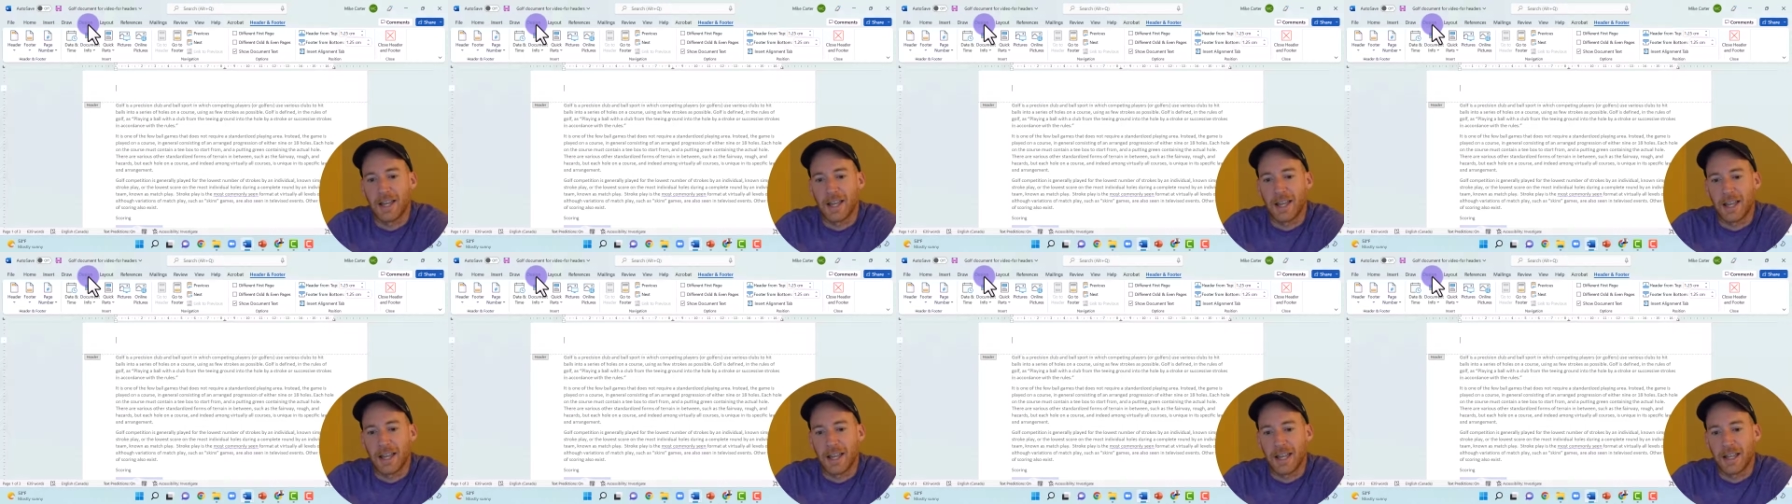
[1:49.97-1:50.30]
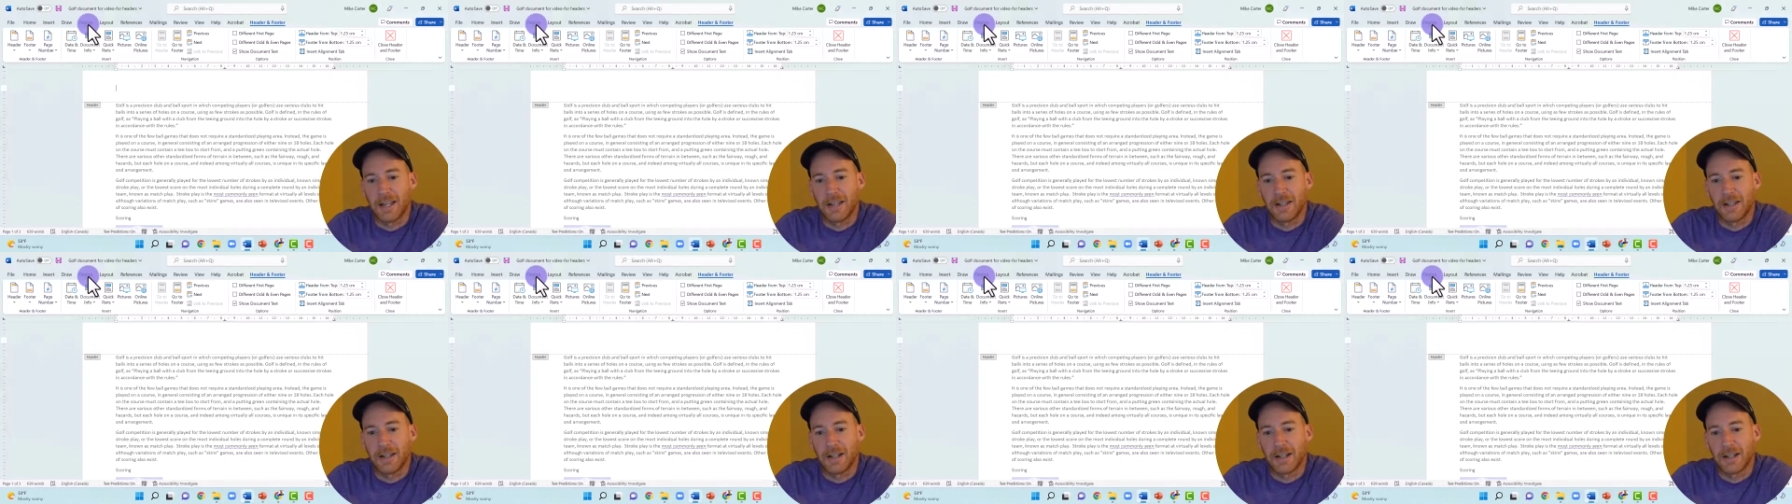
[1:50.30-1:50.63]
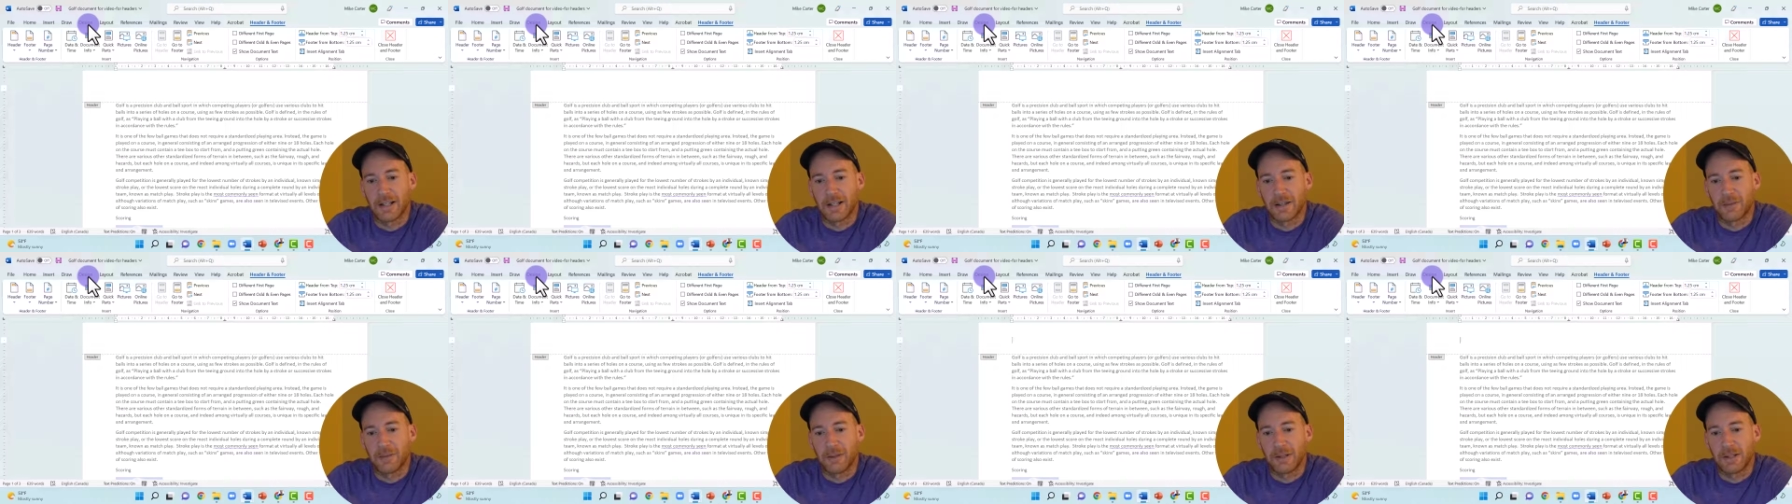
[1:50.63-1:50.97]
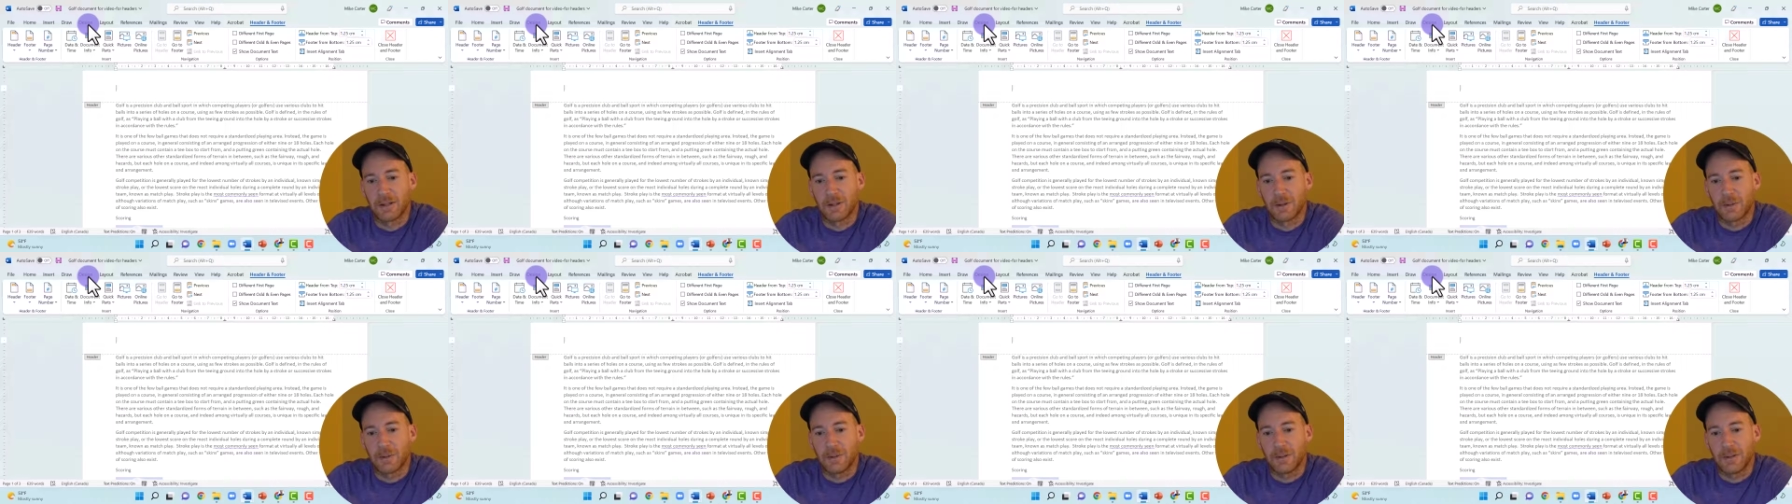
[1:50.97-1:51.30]
And uh, if we
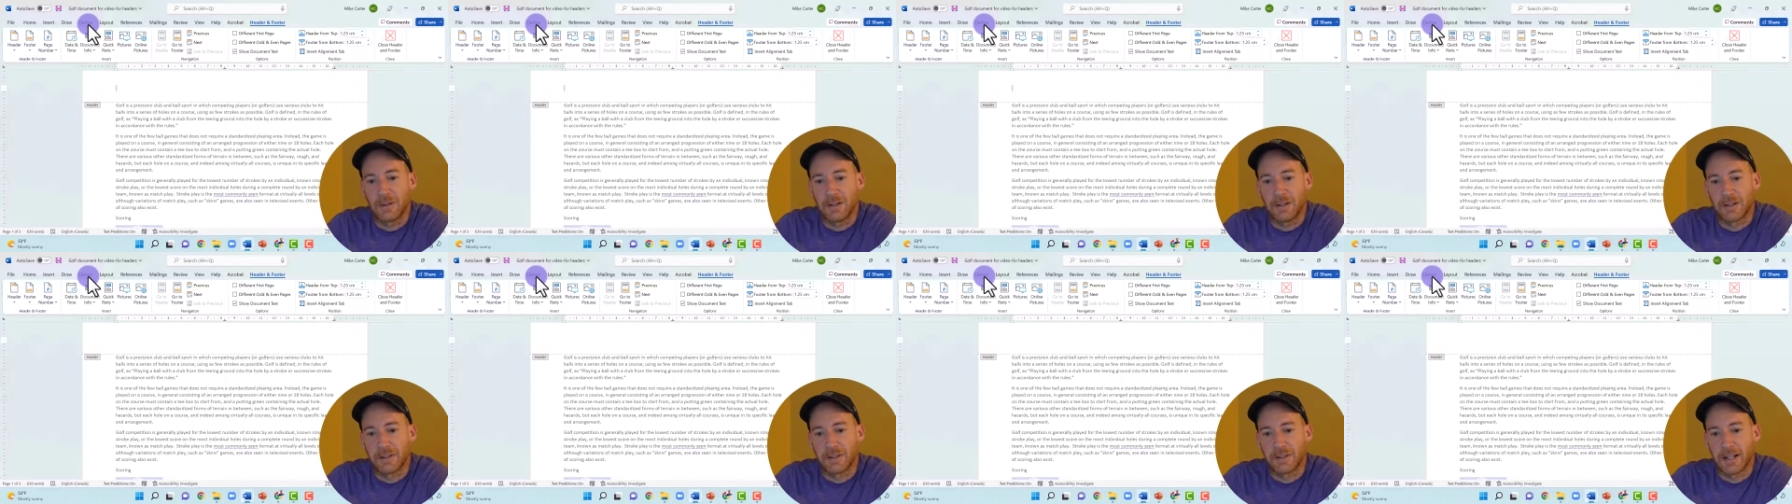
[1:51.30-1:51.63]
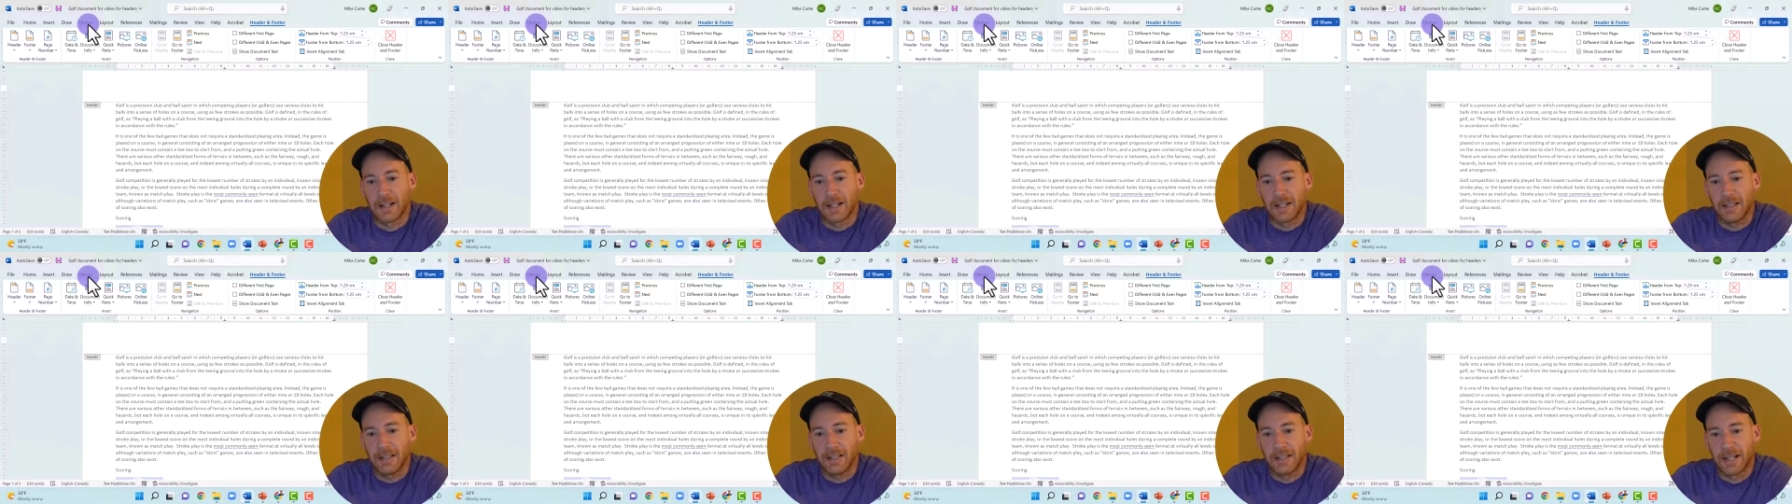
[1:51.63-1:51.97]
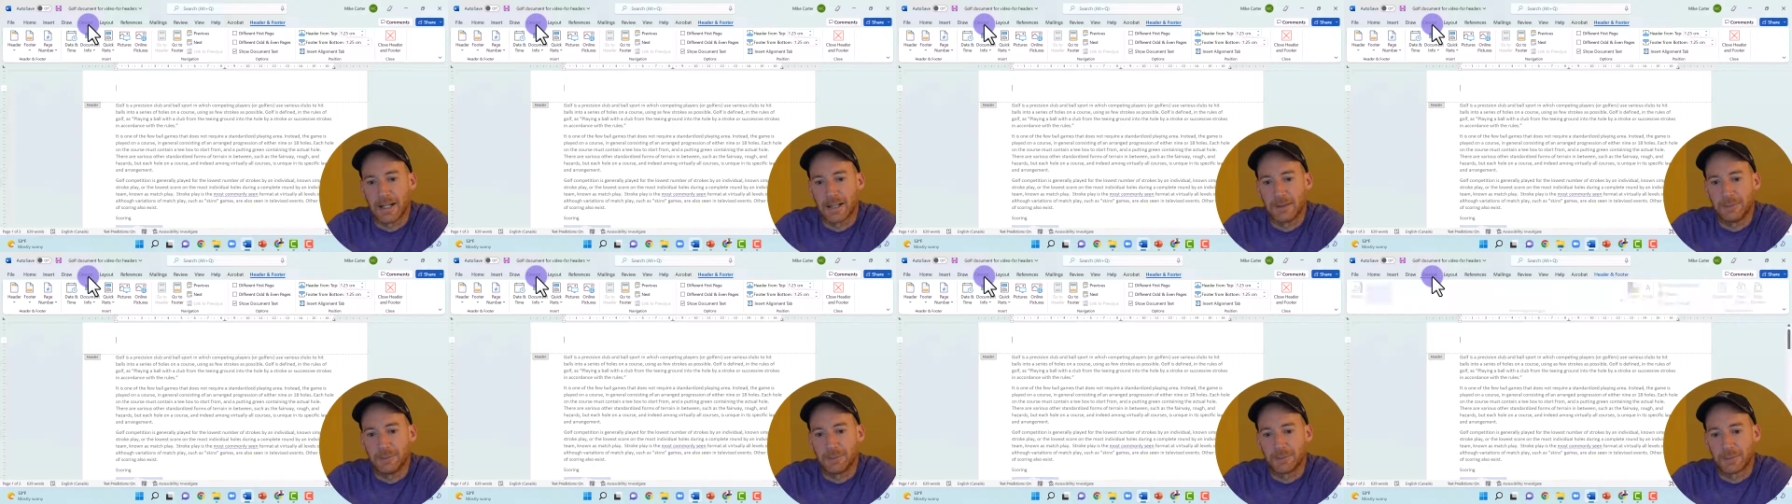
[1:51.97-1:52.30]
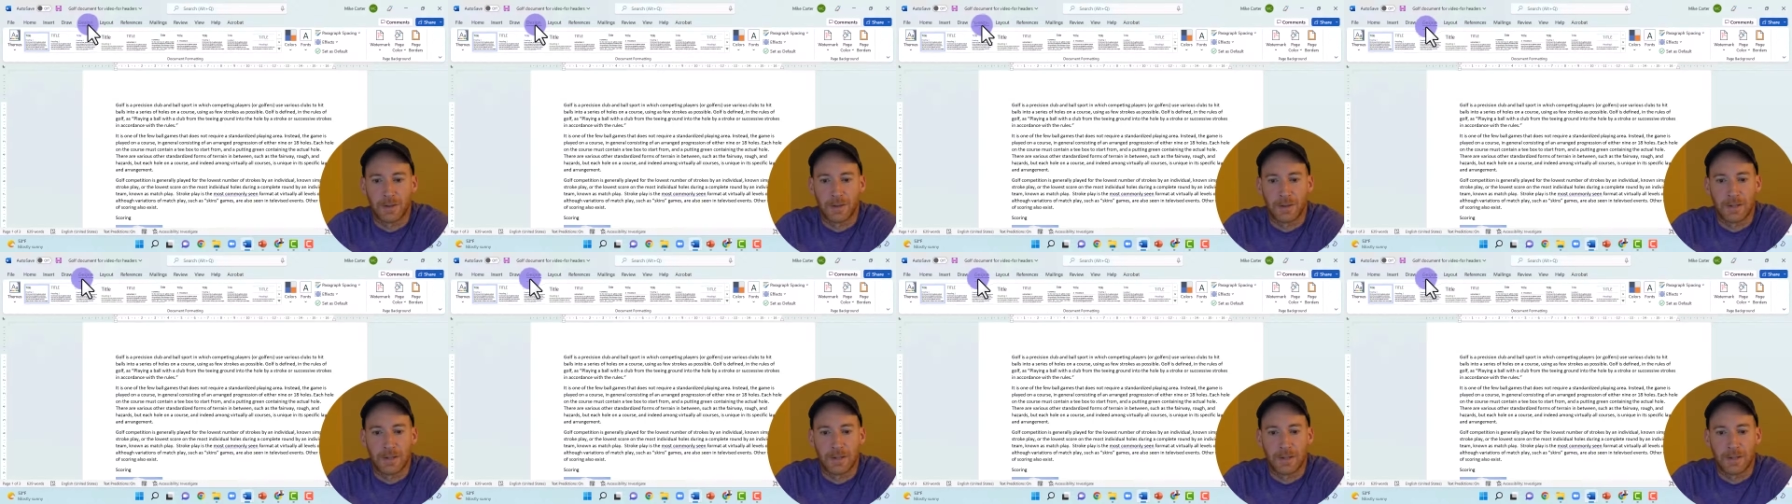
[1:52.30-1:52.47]
go to the design tab,